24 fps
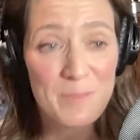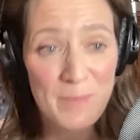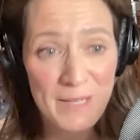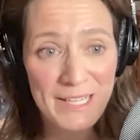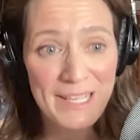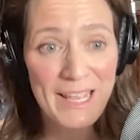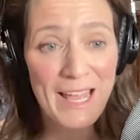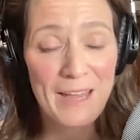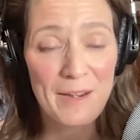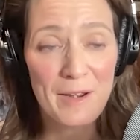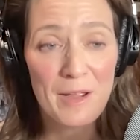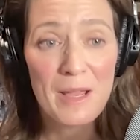but
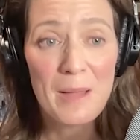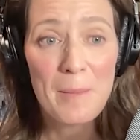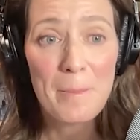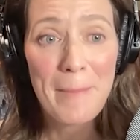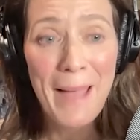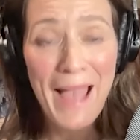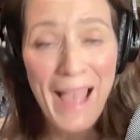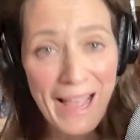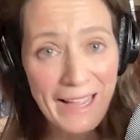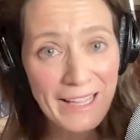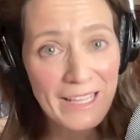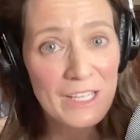again,
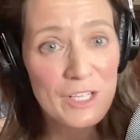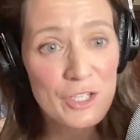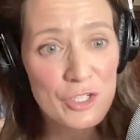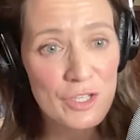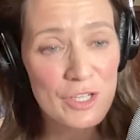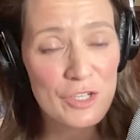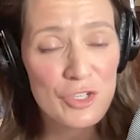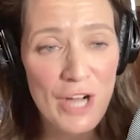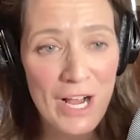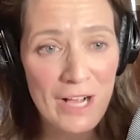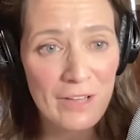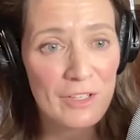package
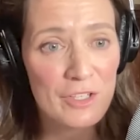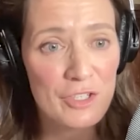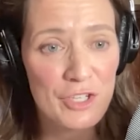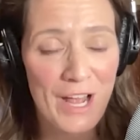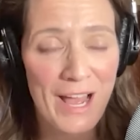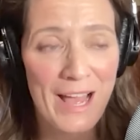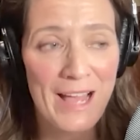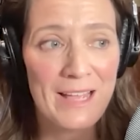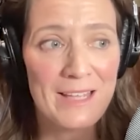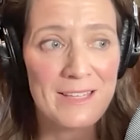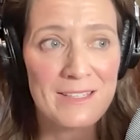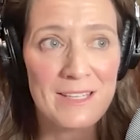the challenge
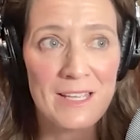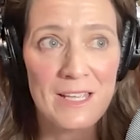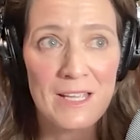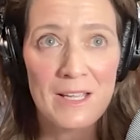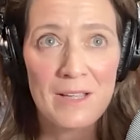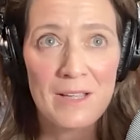as